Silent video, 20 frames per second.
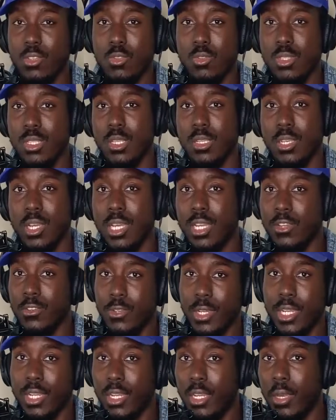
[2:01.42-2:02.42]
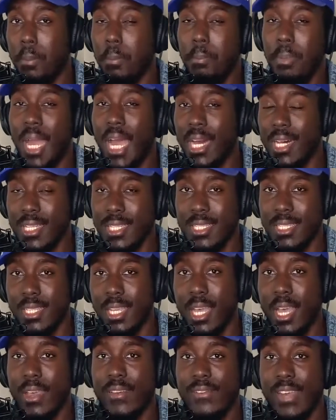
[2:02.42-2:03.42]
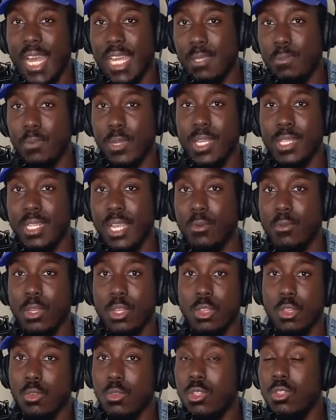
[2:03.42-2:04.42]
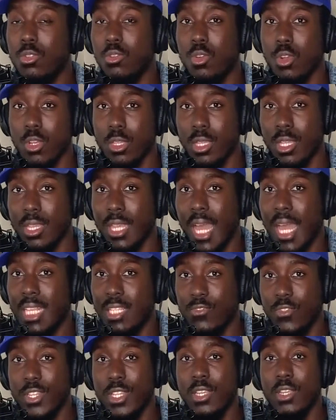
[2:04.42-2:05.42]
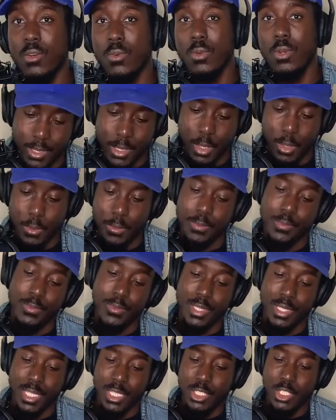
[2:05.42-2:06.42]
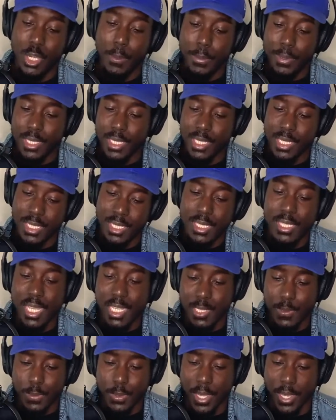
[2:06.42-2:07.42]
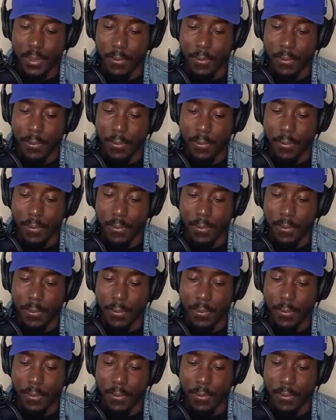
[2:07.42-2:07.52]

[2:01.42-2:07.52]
use to kind of create an unbalanced fast break that we alluded to in the last video. So let's jump into this next play.